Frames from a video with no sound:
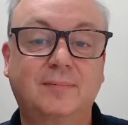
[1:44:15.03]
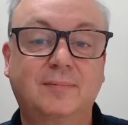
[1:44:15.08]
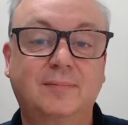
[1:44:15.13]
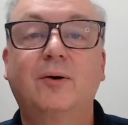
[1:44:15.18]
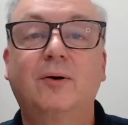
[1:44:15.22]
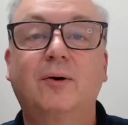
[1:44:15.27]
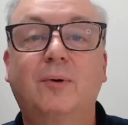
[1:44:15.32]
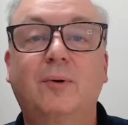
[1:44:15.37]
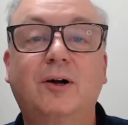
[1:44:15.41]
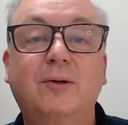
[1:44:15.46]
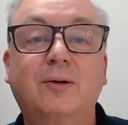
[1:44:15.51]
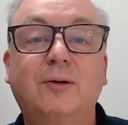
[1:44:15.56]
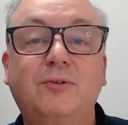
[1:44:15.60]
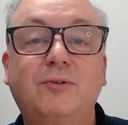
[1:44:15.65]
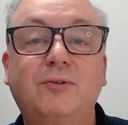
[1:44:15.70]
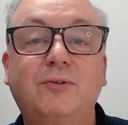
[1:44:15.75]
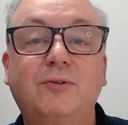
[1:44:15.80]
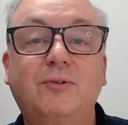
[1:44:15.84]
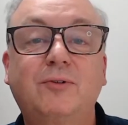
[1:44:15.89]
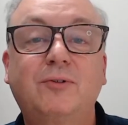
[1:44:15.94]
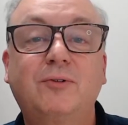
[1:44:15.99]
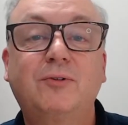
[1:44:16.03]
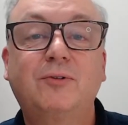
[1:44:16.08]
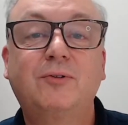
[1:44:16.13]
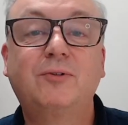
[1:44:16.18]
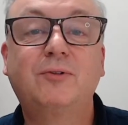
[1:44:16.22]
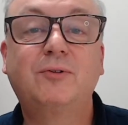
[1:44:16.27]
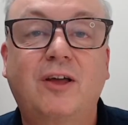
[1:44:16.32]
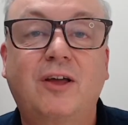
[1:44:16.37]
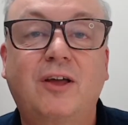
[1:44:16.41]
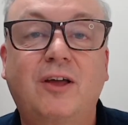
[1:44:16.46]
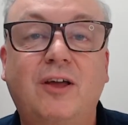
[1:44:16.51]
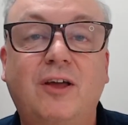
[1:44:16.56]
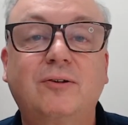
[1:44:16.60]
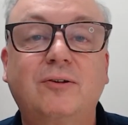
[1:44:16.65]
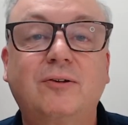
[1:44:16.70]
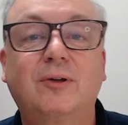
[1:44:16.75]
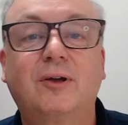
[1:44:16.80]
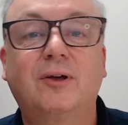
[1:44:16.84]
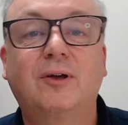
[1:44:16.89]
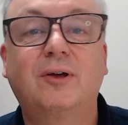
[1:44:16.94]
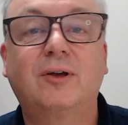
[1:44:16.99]
Welcome to this next
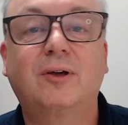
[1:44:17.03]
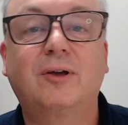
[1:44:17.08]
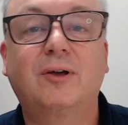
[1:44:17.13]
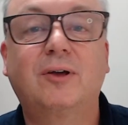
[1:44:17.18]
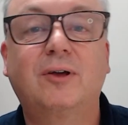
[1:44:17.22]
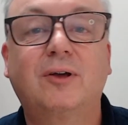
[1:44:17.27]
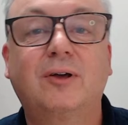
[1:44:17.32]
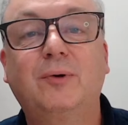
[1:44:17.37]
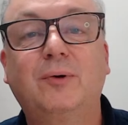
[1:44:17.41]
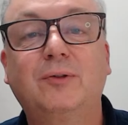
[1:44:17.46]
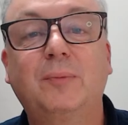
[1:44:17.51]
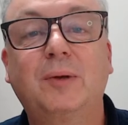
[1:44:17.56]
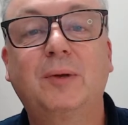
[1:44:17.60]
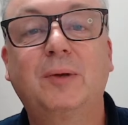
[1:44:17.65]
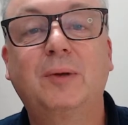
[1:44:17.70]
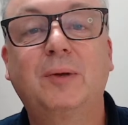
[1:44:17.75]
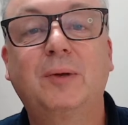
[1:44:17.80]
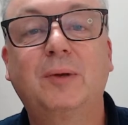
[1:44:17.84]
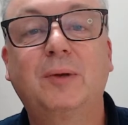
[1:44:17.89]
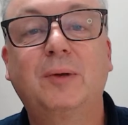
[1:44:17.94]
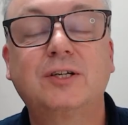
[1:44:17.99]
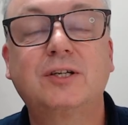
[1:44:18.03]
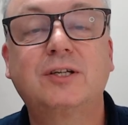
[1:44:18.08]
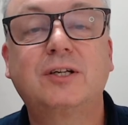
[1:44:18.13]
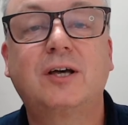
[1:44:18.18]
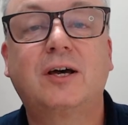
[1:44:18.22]
session with me, Richard.